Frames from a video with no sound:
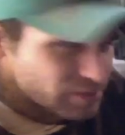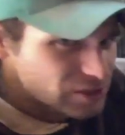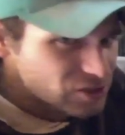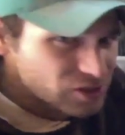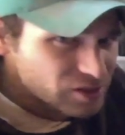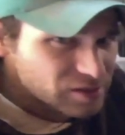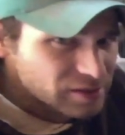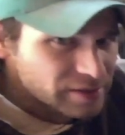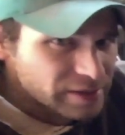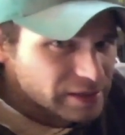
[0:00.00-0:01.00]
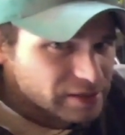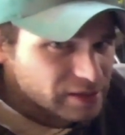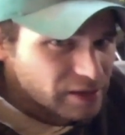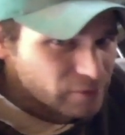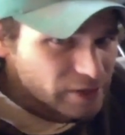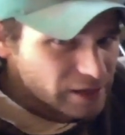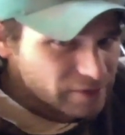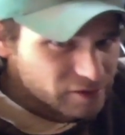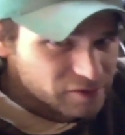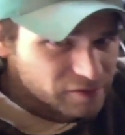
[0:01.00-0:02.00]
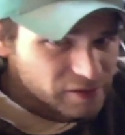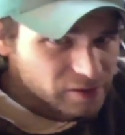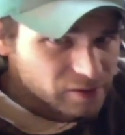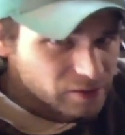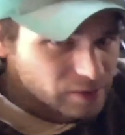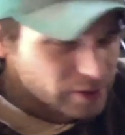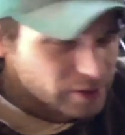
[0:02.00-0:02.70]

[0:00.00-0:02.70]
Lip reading: Just in the nick of time, right after this video, I'm going